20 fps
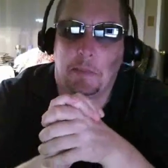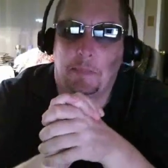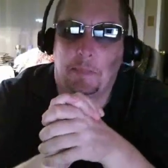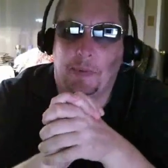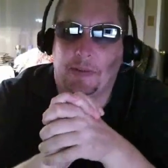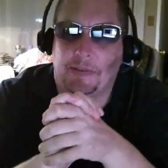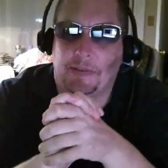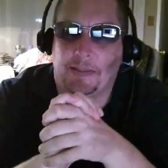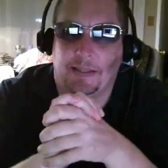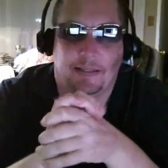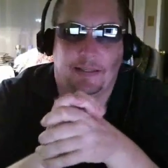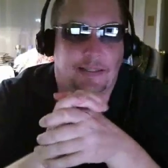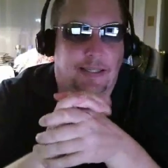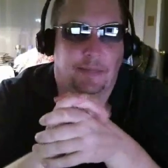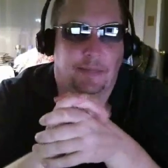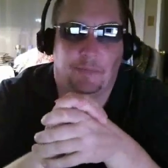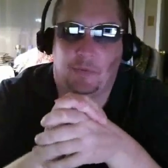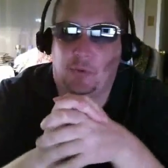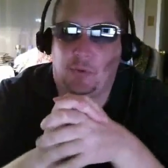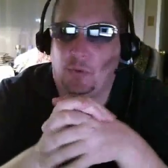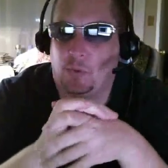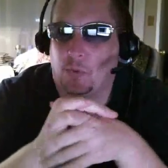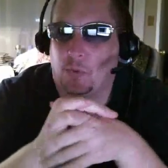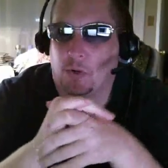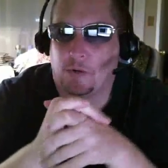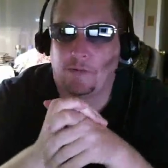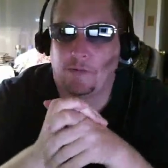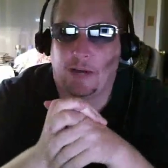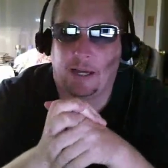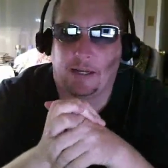but they seem to
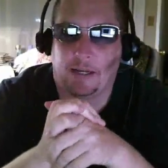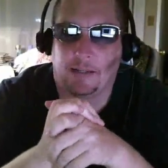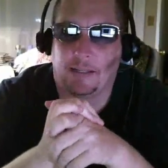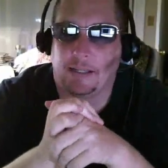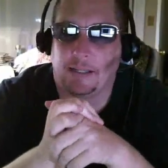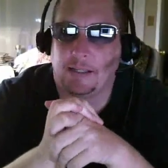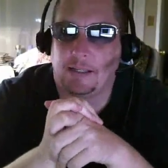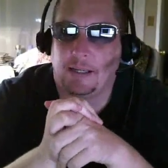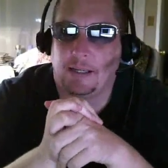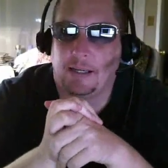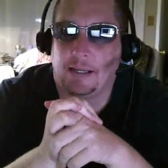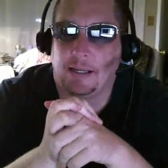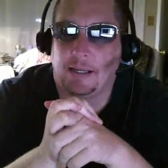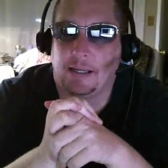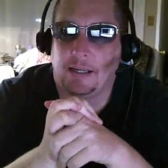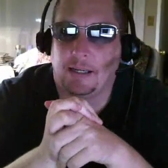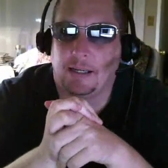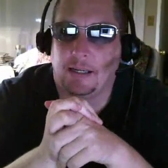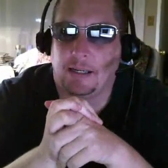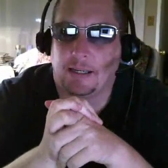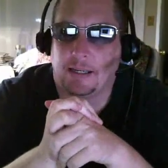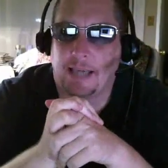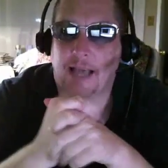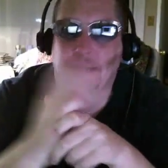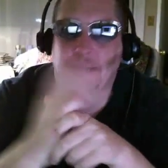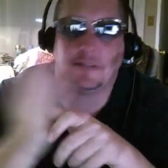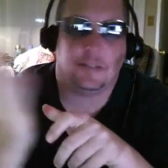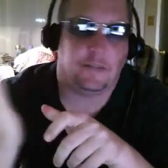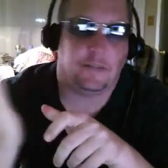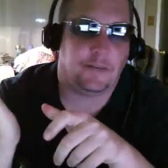work fine. Like uh,
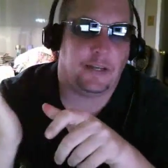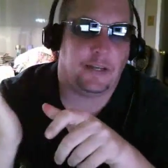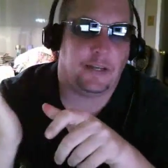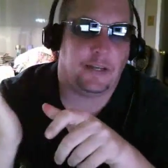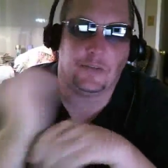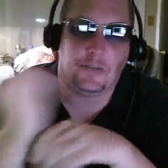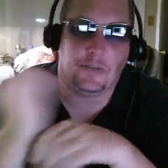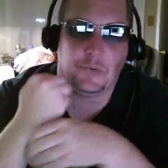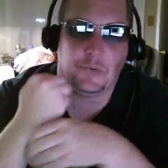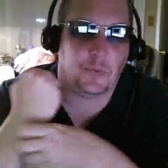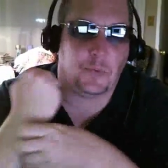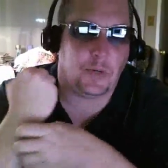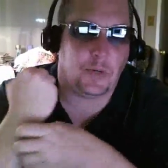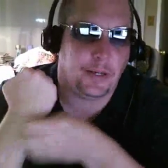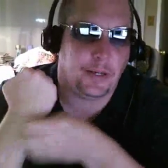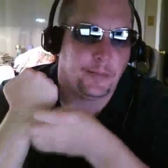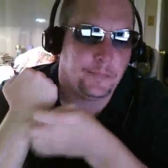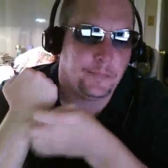Castle Defenders is one.